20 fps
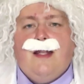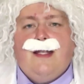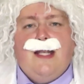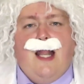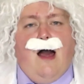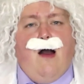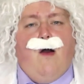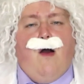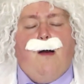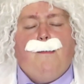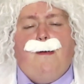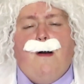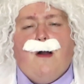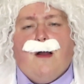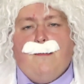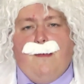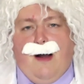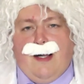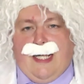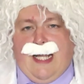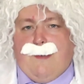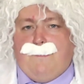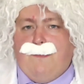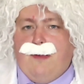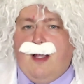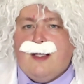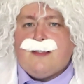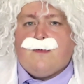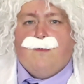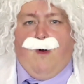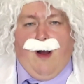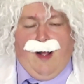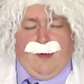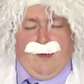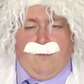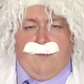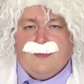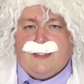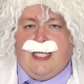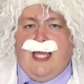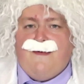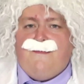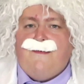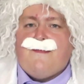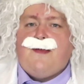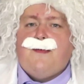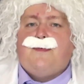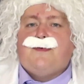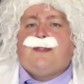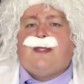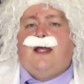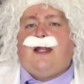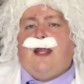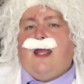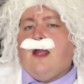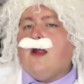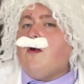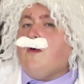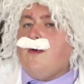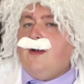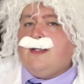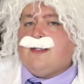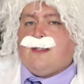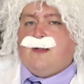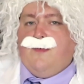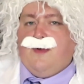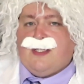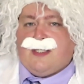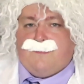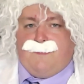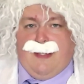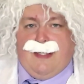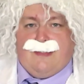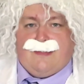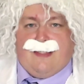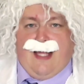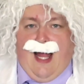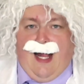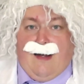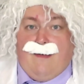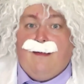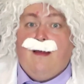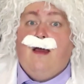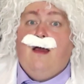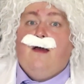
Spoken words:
Now, a Pokemon at +1 will see a 50% increase to its speed stat.